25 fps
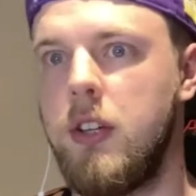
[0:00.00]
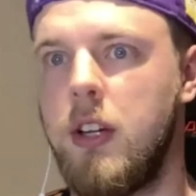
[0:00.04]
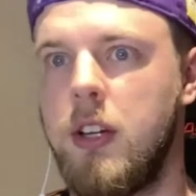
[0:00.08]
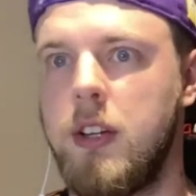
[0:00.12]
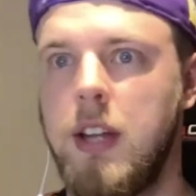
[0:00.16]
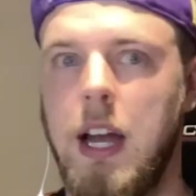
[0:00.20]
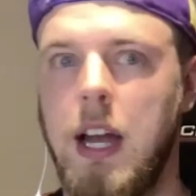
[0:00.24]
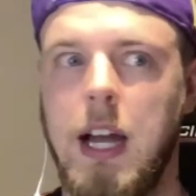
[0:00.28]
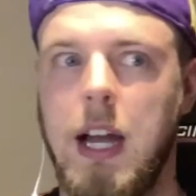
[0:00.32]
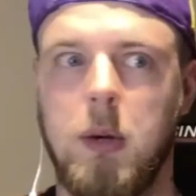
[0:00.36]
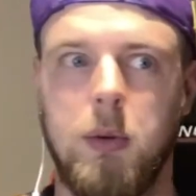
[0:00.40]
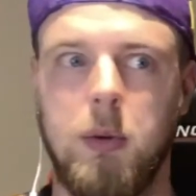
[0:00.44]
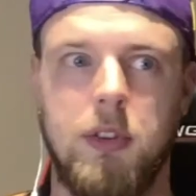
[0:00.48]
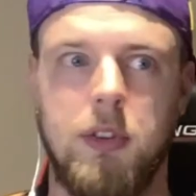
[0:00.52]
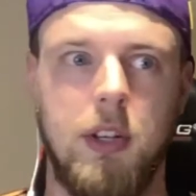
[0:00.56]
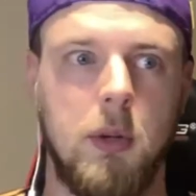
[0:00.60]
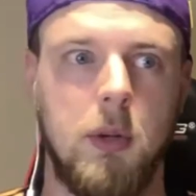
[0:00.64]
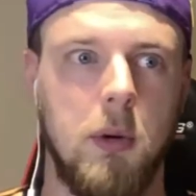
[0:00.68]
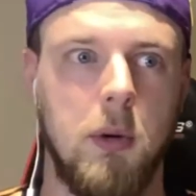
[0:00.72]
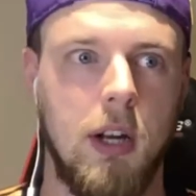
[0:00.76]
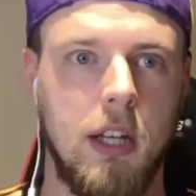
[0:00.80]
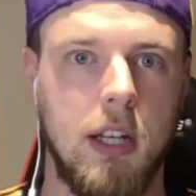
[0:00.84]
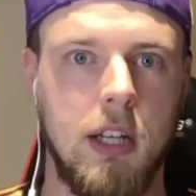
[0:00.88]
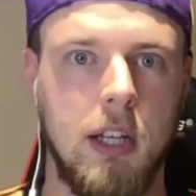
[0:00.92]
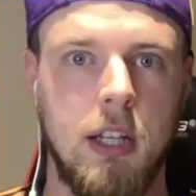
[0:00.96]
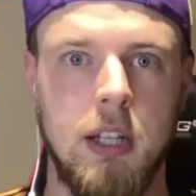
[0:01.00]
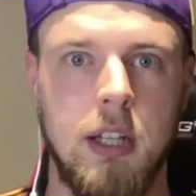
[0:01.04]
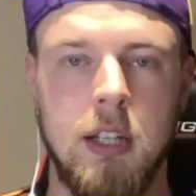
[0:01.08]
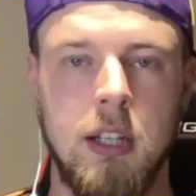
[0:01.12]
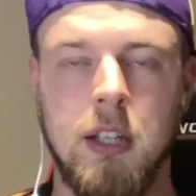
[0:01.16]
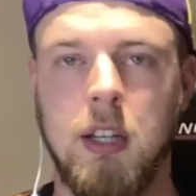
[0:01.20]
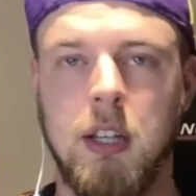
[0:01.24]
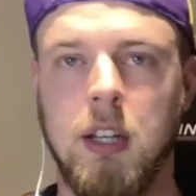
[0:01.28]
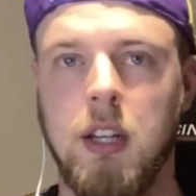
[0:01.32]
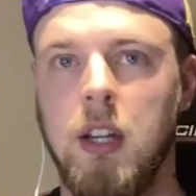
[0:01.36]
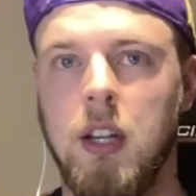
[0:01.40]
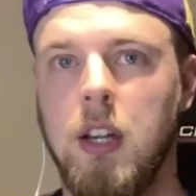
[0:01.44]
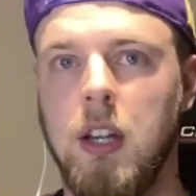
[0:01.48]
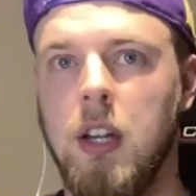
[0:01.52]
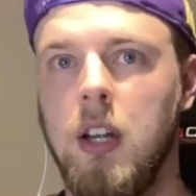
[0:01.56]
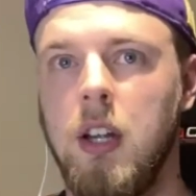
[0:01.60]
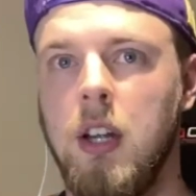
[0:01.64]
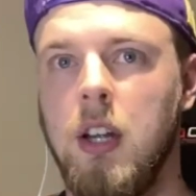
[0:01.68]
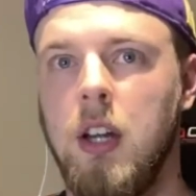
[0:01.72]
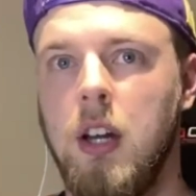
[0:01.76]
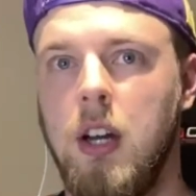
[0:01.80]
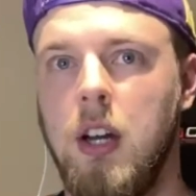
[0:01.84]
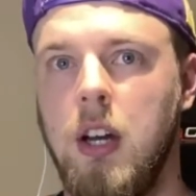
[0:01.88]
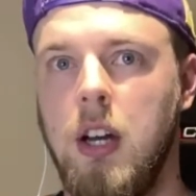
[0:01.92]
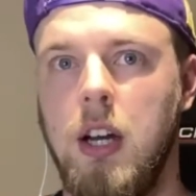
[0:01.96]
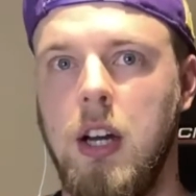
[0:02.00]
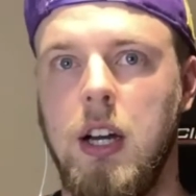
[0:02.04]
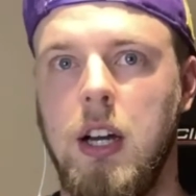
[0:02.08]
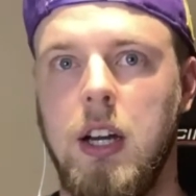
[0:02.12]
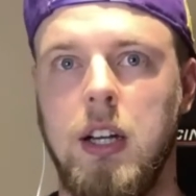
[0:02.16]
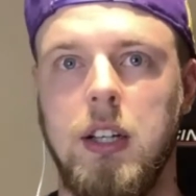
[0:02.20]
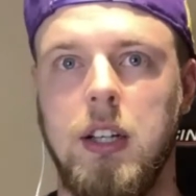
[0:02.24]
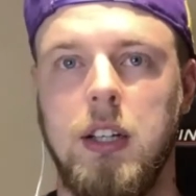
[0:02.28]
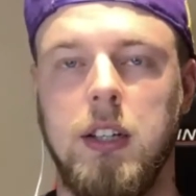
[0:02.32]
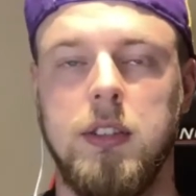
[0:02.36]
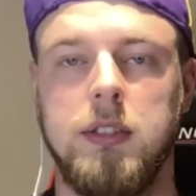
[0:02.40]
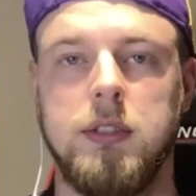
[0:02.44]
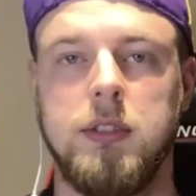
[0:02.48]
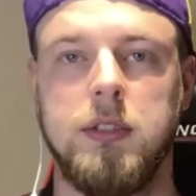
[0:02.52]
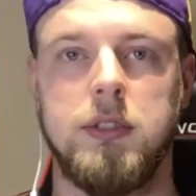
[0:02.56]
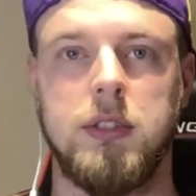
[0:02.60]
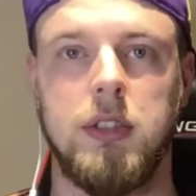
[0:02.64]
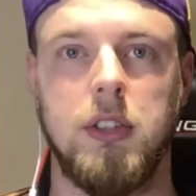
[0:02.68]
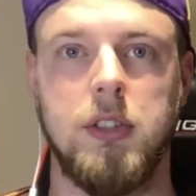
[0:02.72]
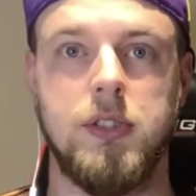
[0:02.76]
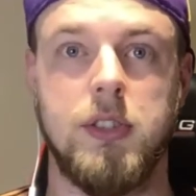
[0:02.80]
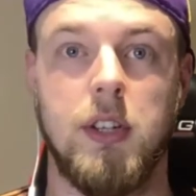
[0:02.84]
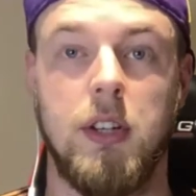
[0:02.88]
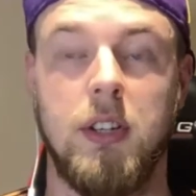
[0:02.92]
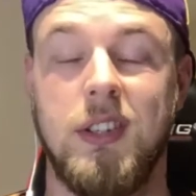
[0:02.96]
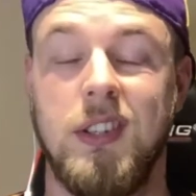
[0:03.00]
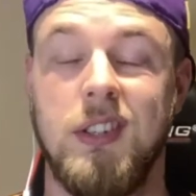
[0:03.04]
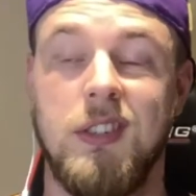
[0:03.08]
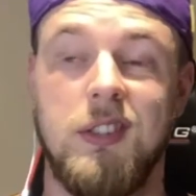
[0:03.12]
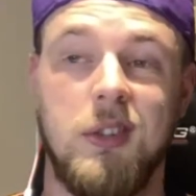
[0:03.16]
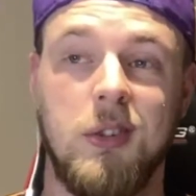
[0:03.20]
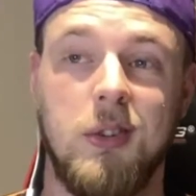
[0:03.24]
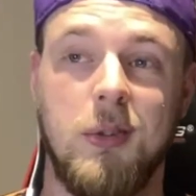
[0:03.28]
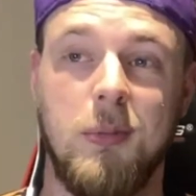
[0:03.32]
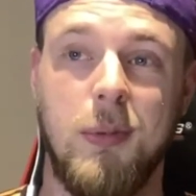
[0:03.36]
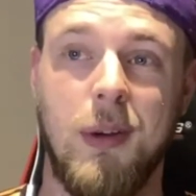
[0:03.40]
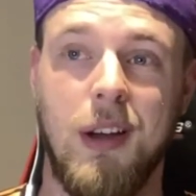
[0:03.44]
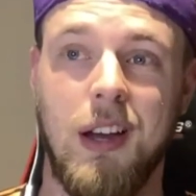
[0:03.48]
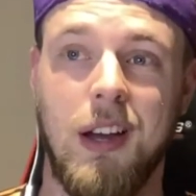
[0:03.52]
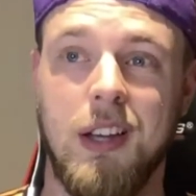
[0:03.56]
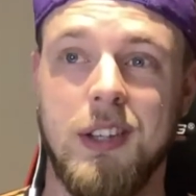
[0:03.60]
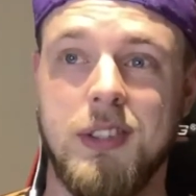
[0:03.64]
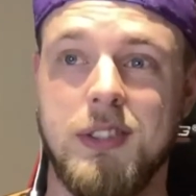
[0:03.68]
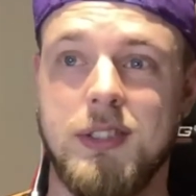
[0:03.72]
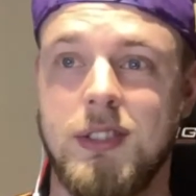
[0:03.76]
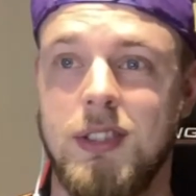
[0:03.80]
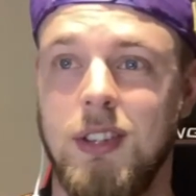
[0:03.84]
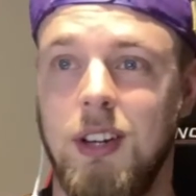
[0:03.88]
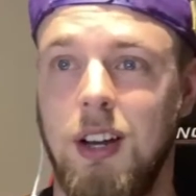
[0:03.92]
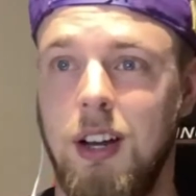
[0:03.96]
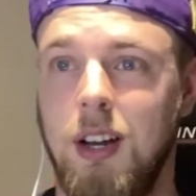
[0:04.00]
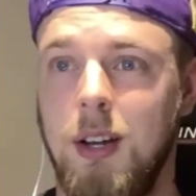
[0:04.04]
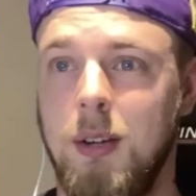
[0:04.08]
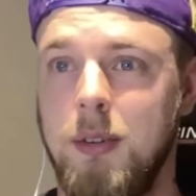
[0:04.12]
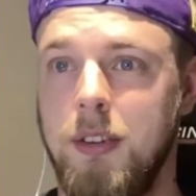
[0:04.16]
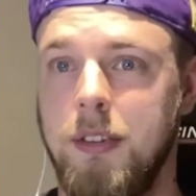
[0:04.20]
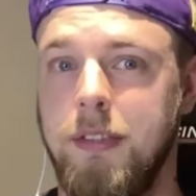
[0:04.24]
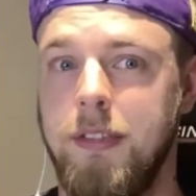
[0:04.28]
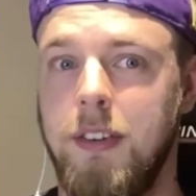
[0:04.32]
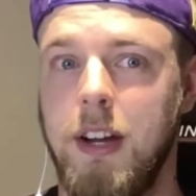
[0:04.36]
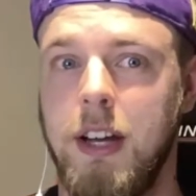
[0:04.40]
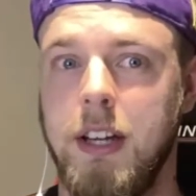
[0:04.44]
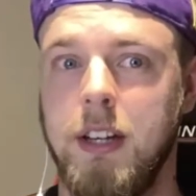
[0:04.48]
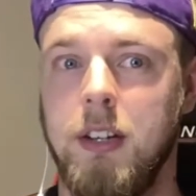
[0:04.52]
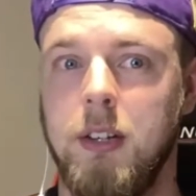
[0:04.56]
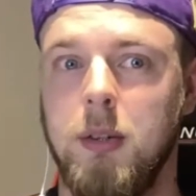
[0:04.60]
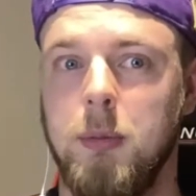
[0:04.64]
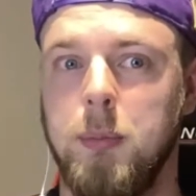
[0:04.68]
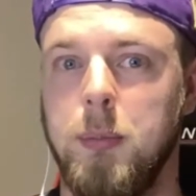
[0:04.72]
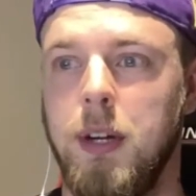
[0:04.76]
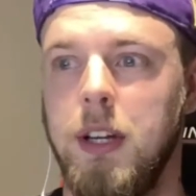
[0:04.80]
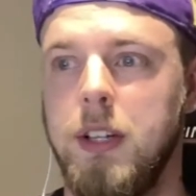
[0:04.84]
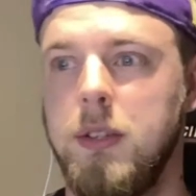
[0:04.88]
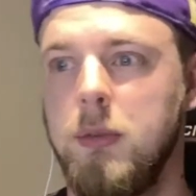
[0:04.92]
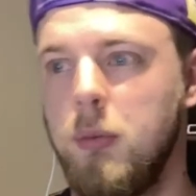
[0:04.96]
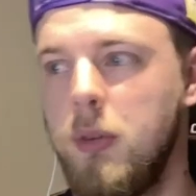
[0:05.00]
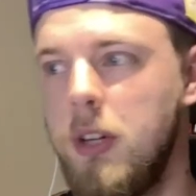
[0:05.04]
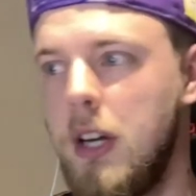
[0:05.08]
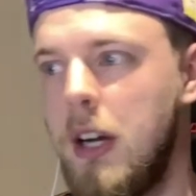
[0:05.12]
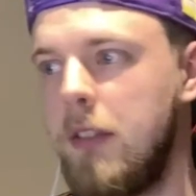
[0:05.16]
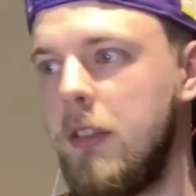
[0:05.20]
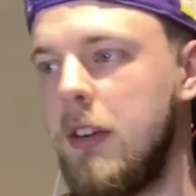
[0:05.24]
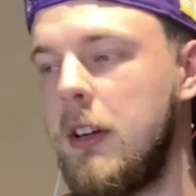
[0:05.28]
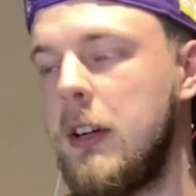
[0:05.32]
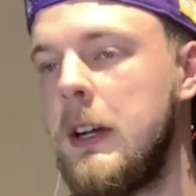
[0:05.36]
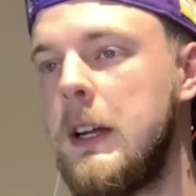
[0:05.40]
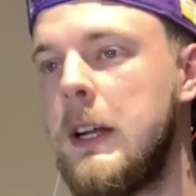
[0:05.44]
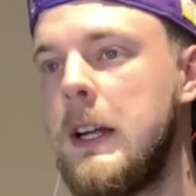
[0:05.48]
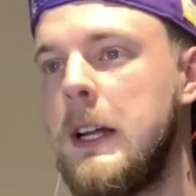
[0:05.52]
attack with Higuain. Turns out he didn't do the best in the final, but whatever.